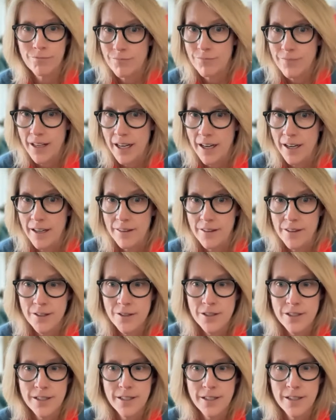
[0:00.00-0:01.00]

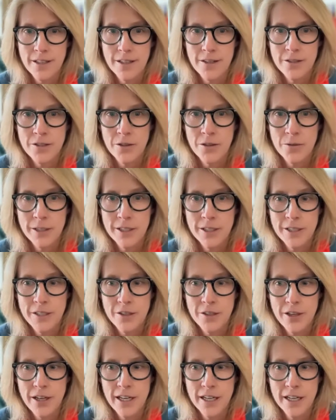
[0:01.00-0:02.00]
There's no reason you
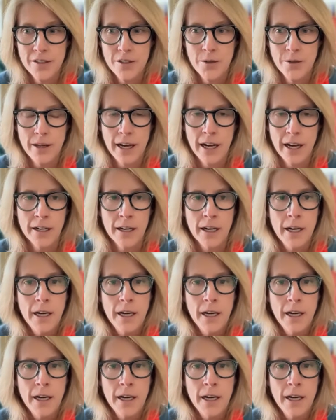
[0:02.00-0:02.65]
can't do that.